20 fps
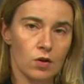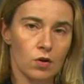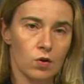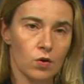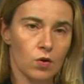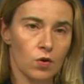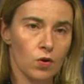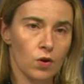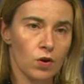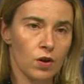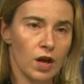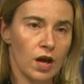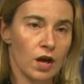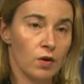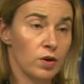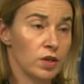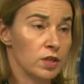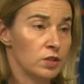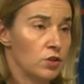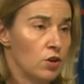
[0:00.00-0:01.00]
all
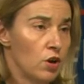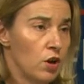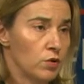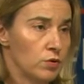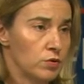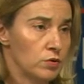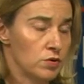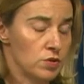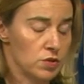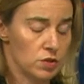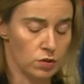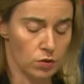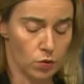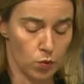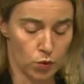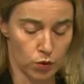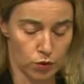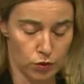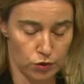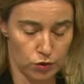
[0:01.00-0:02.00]
our interlocutors in the
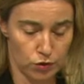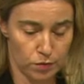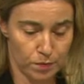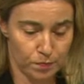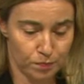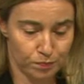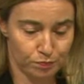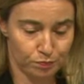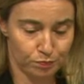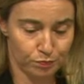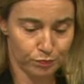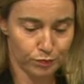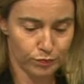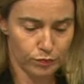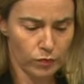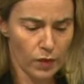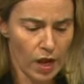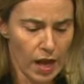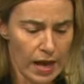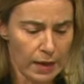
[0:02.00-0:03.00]
world.
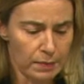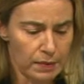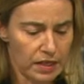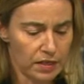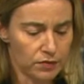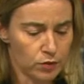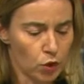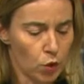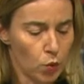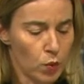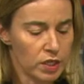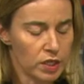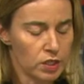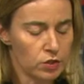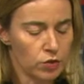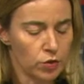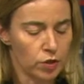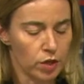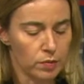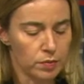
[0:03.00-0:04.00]
I believe no one in
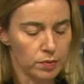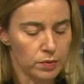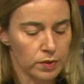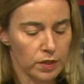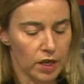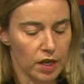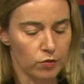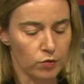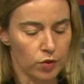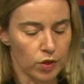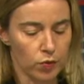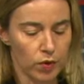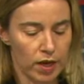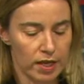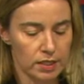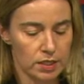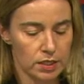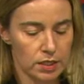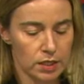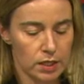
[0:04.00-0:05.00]
Europe can
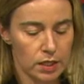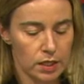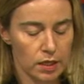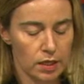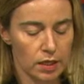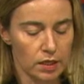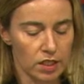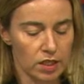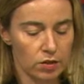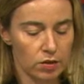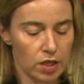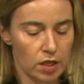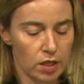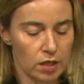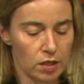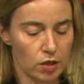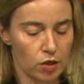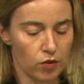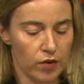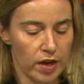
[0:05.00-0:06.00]
regret an era
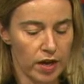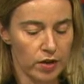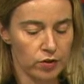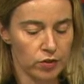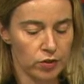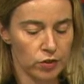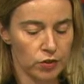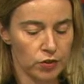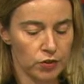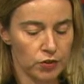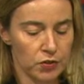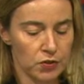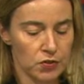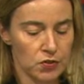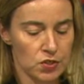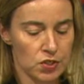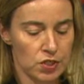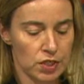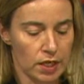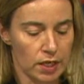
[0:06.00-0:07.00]
of iron
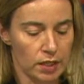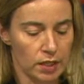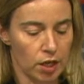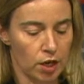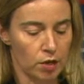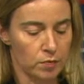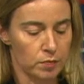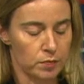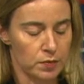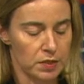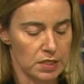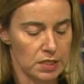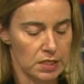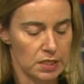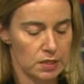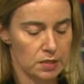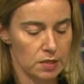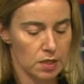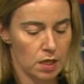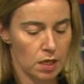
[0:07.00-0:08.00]
curtains and armed
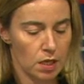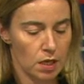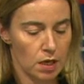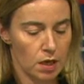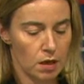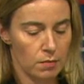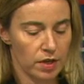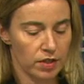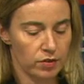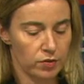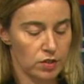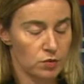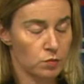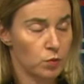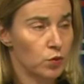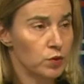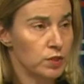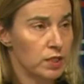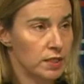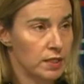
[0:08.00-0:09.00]
peace. But there is
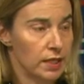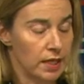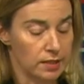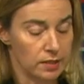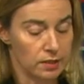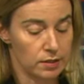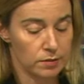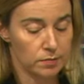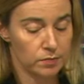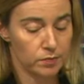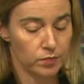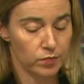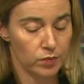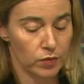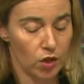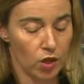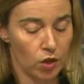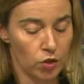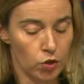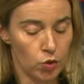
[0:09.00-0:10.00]
more than that.
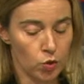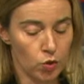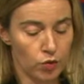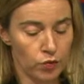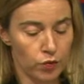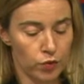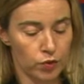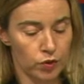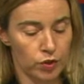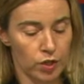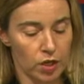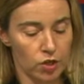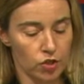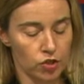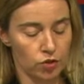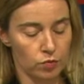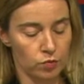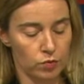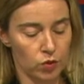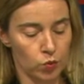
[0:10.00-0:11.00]
A new
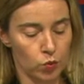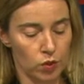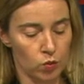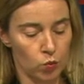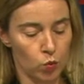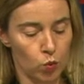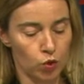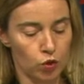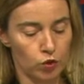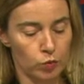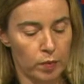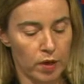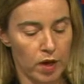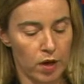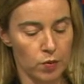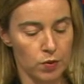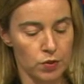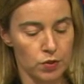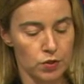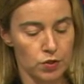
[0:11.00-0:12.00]
confrontation between world
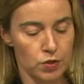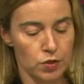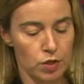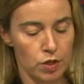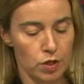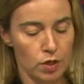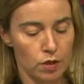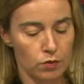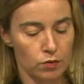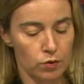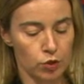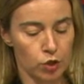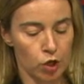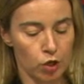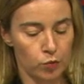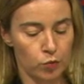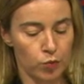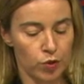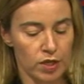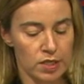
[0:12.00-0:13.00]
powers would
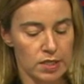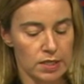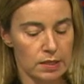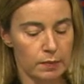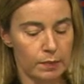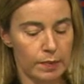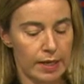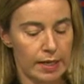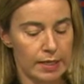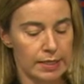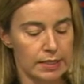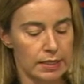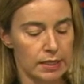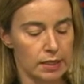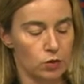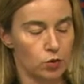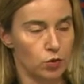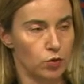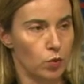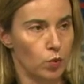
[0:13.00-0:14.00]
not bring stability
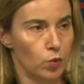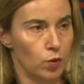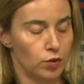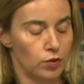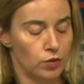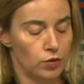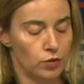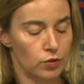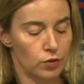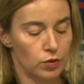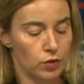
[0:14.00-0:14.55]
to the world.